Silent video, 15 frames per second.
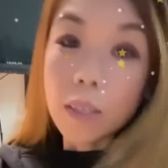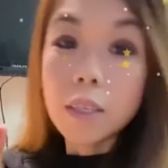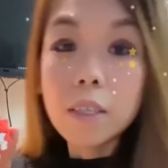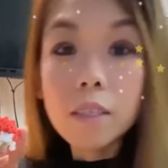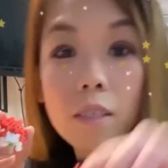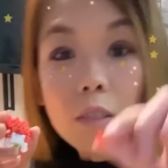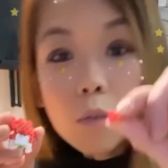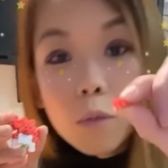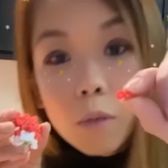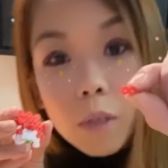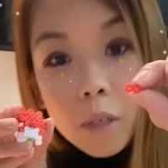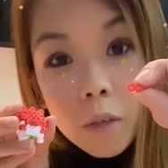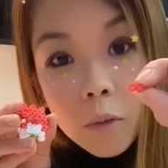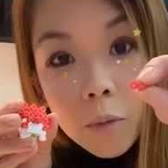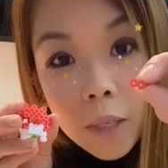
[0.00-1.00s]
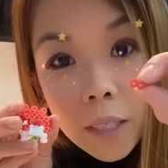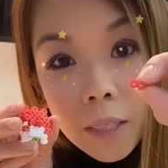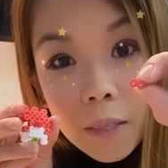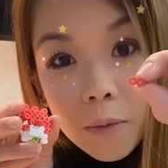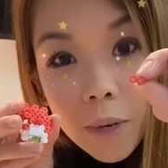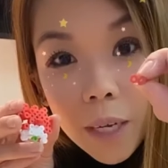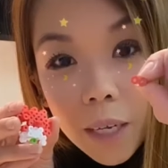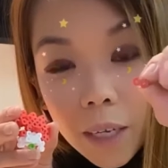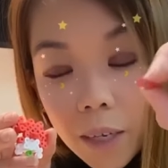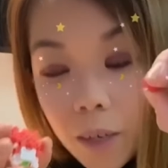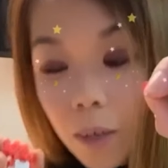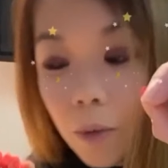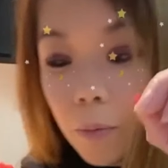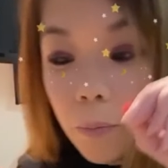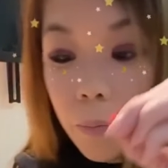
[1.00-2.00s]
these 2 little ones right here
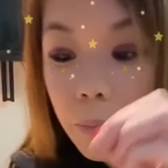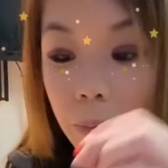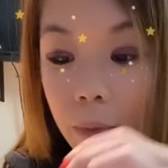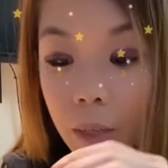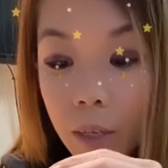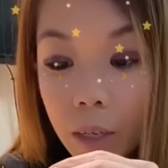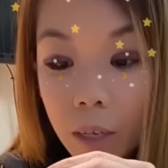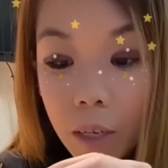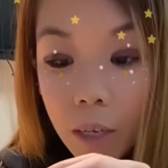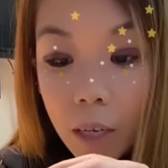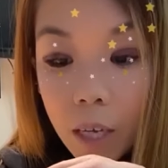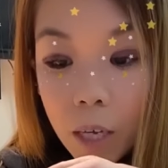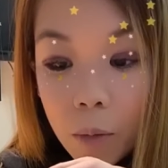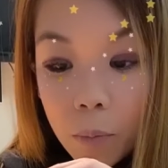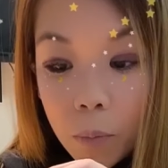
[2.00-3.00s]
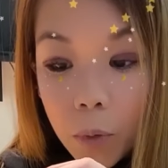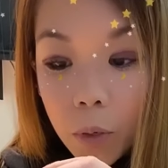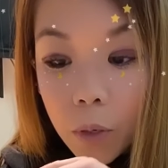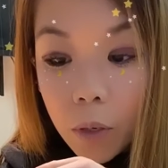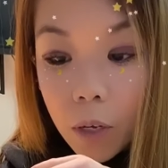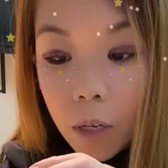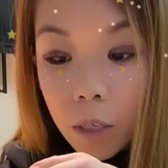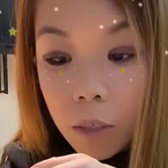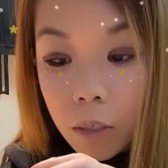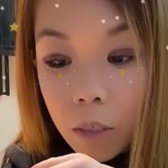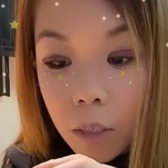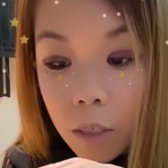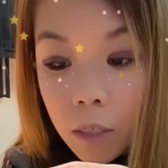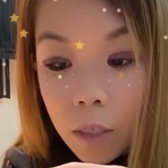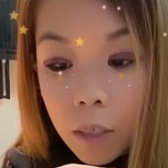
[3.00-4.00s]
and put
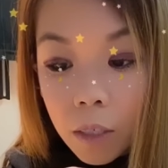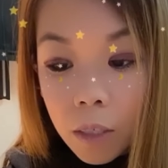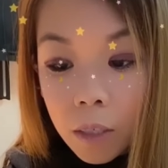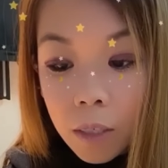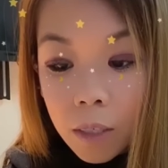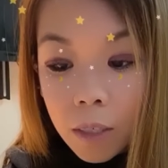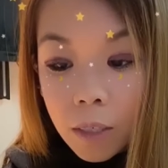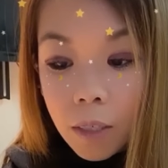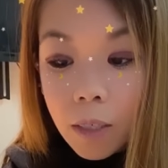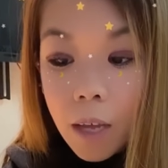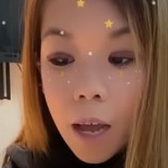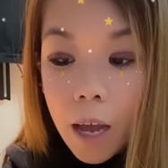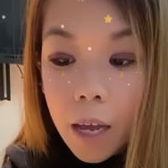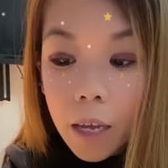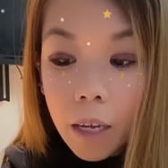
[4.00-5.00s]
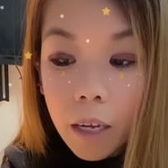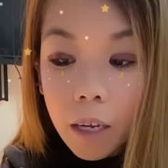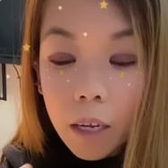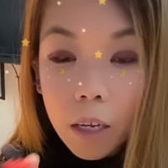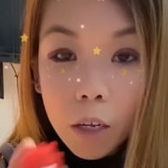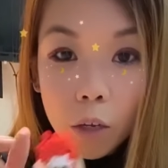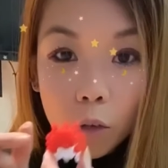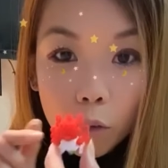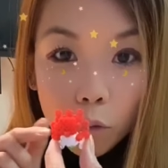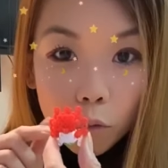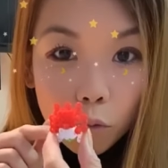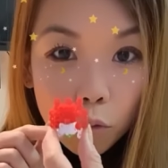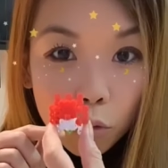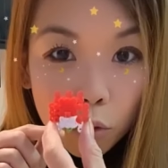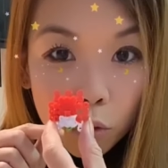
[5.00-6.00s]
onto the side
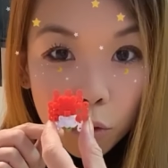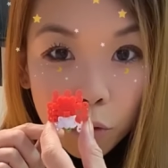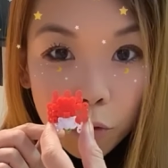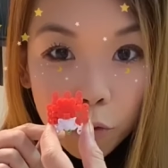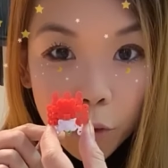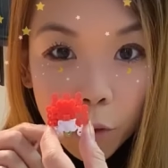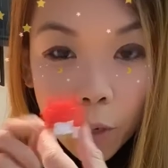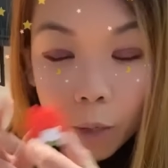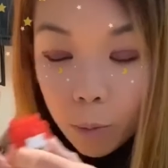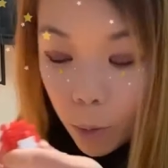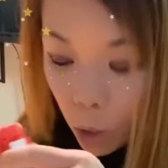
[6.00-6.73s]
to fill up the